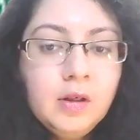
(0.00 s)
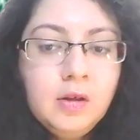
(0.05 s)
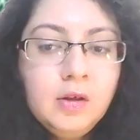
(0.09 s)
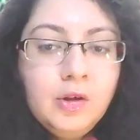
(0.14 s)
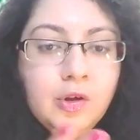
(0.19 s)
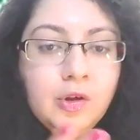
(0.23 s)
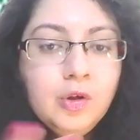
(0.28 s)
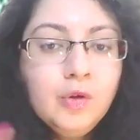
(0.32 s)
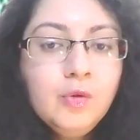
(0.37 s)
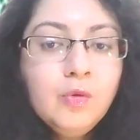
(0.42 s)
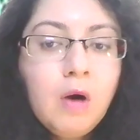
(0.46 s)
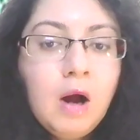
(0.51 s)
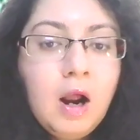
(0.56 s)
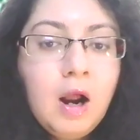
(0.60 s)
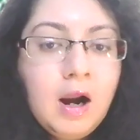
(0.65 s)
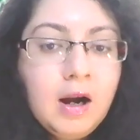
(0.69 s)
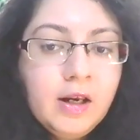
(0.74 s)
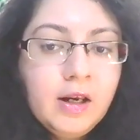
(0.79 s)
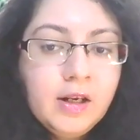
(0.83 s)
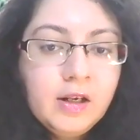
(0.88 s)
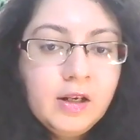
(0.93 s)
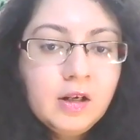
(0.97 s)
you
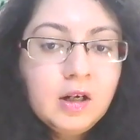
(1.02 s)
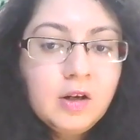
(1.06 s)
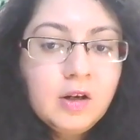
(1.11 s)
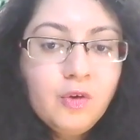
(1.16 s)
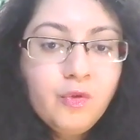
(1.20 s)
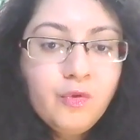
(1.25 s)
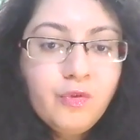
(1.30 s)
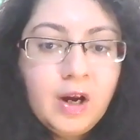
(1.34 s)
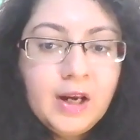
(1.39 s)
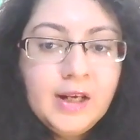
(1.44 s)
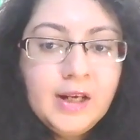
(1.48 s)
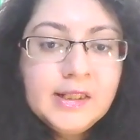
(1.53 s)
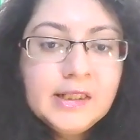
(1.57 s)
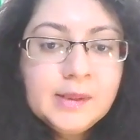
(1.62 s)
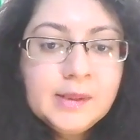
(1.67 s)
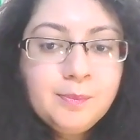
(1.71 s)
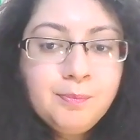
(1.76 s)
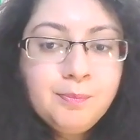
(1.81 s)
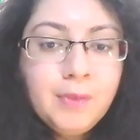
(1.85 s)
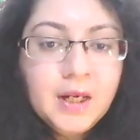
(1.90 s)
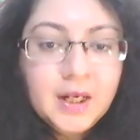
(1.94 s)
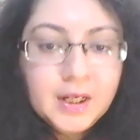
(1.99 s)
are in a confined
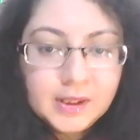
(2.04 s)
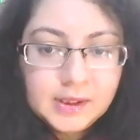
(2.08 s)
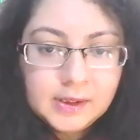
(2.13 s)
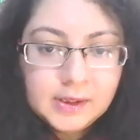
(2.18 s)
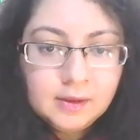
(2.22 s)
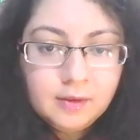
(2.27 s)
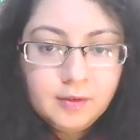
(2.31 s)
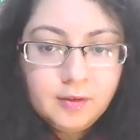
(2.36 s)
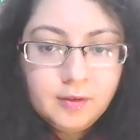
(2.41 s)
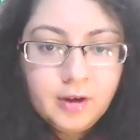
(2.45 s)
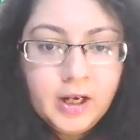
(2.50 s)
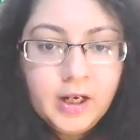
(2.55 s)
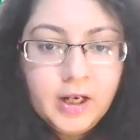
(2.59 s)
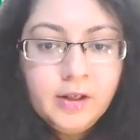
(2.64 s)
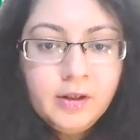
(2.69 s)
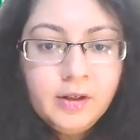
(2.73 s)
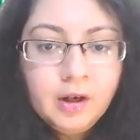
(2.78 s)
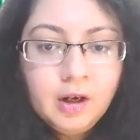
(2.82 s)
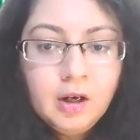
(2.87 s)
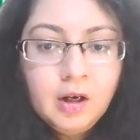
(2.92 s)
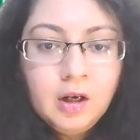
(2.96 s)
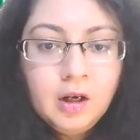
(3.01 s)
space,
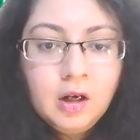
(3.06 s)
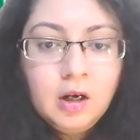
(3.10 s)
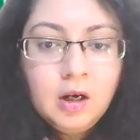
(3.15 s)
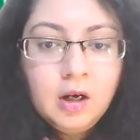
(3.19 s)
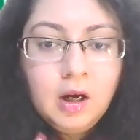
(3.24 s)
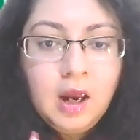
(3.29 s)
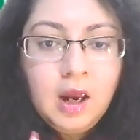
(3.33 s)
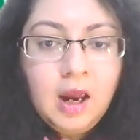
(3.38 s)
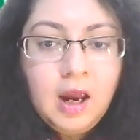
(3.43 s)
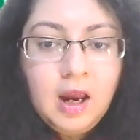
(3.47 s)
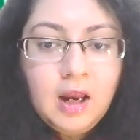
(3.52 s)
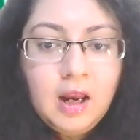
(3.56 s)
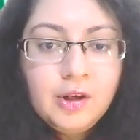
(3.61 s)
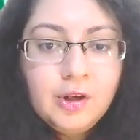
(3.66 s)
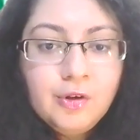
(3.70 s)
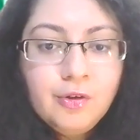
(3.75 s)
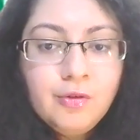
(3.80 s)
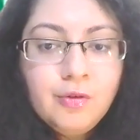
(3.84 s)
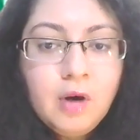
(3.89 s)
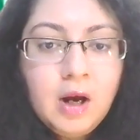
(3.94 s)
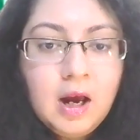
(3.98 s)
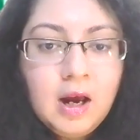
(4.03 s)
right? And
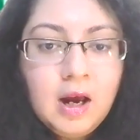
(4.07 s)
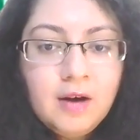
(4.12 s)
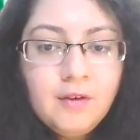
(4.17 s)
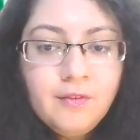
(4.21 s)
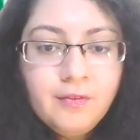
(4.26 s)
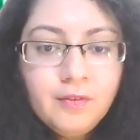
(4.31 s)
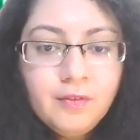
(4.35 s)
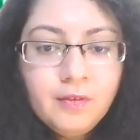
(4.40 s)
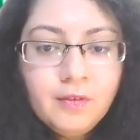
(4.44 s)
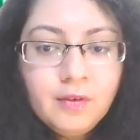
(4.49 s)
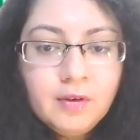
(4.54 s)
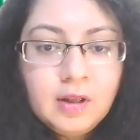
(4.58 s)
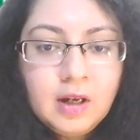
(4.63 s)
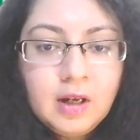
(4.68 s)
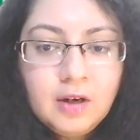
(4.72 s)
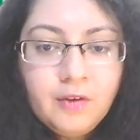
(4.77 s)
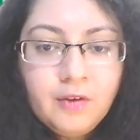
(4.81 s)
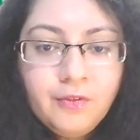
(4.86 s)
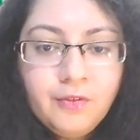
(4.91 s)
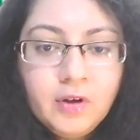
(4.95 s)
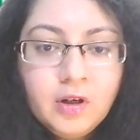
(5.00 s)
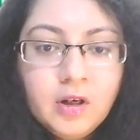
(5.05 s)
you have
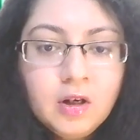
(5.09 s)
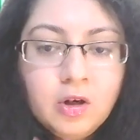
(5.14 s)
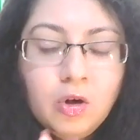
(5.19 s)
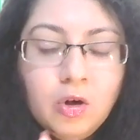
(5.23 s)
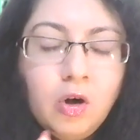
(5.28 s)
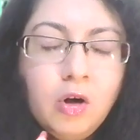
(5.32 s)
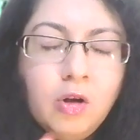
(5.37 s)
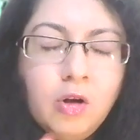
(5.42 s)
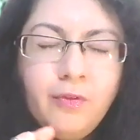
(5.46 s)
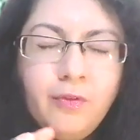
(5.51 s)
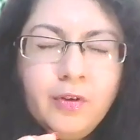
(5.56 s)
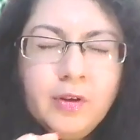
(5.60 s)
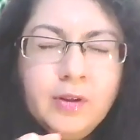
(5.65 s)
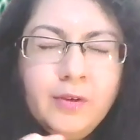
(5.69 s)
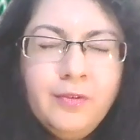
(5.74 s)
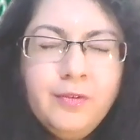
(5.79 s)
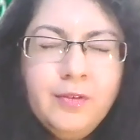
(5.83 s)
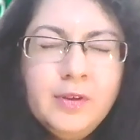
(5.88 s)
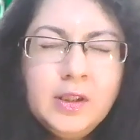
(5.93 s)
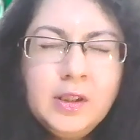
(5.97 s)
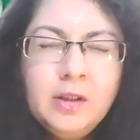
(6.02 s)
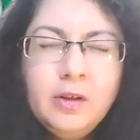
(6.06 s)
that fear all of a
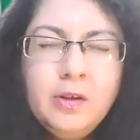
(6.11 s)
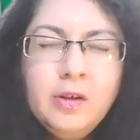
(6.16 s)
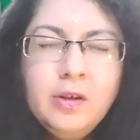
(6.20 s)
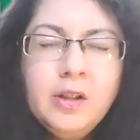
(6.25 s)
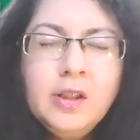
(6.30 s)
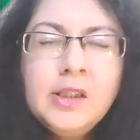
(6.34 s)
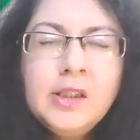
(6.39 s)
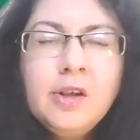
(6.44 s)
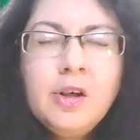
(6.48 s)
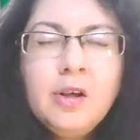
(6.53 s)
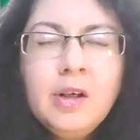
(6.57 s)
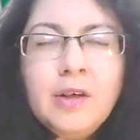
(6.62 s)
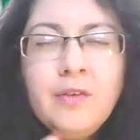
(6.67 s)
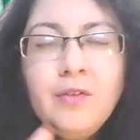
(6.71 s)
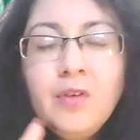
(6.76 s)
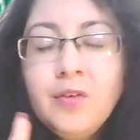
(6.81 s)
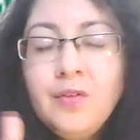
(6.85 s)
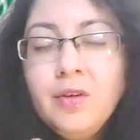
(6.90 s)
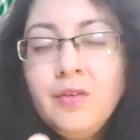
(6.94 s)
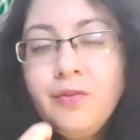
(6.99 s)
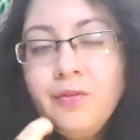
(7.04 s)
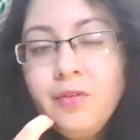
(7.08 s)
sudden. It's not
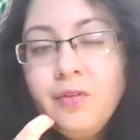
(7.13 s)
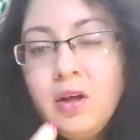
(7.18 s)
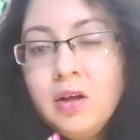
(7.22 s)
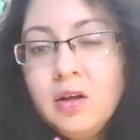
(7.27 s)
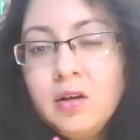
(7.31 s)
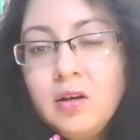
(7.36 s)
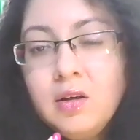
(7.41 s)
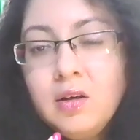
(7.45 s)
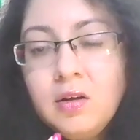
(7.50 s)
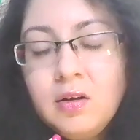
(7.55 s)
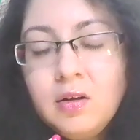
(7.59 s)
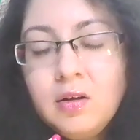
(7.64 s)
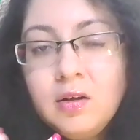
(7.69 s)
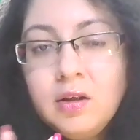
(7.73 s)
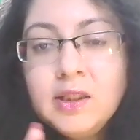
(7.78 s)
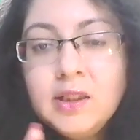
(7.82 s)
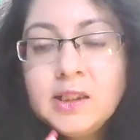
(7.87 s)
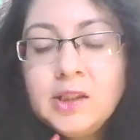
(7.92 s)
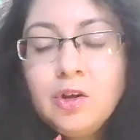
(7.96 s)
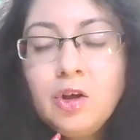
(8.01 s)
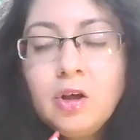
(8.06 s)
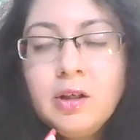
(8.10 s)
even the fear.
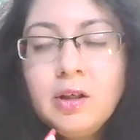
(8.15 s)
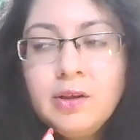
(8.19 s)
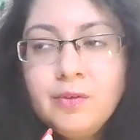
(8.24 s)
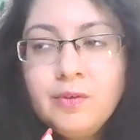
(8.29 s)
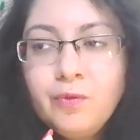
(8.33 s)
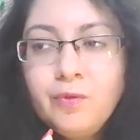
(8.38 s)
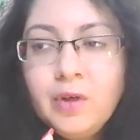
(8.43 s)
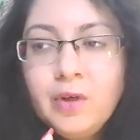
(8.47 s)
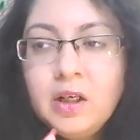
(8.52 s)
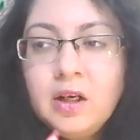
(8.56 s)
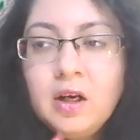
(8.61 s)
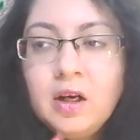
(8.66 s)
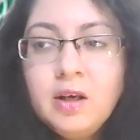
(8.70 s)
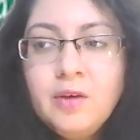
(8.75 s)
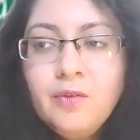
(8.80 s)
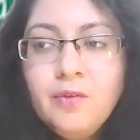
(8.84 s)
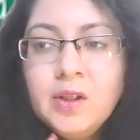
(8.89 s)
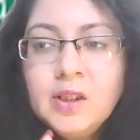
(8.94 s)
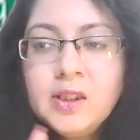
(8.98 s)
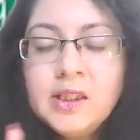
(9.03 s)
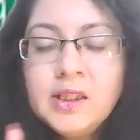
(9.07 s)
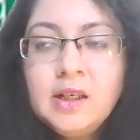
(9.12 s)
It's not. We can't
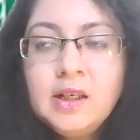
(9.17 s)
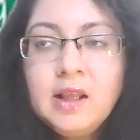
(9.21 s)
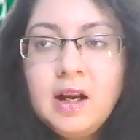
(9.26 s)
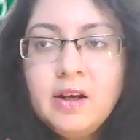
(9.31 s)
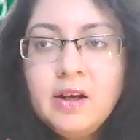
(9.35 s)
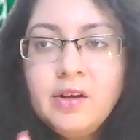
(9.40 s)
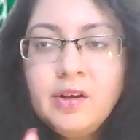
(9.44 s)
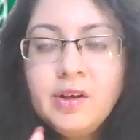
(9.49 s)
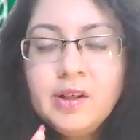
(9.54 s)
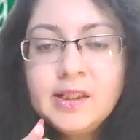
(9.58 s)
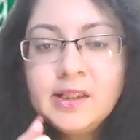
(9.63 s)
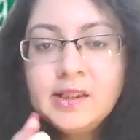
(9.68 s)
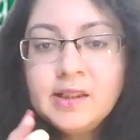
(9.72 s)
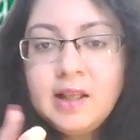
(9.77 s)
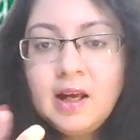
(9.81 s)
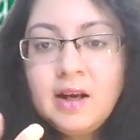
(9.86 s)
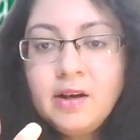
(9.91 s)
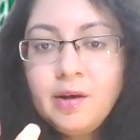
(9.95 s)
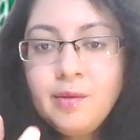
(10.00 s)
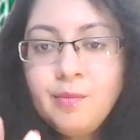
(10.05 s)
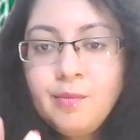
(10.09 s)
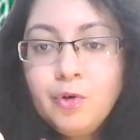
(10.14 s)
even say that it's
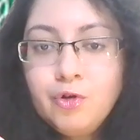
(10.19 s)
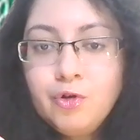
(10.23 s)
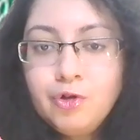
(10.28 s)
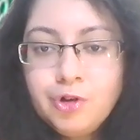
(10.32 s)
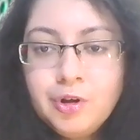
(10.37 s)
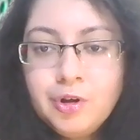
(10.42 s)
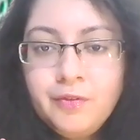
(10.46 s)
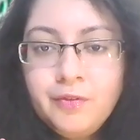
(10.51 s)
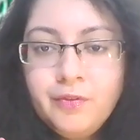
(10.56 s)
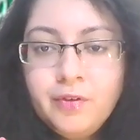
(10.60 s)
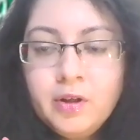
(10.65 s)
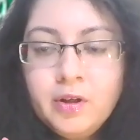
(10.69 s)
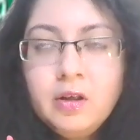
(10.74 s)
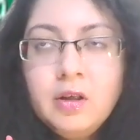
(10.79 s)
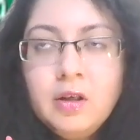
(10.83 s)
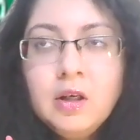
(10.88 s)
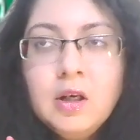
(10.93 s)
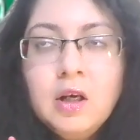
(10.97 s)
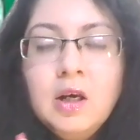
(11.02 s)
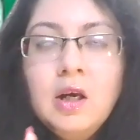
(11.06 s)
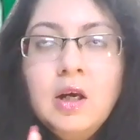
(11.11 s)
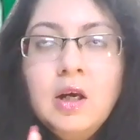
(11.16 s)
that emotion of fear.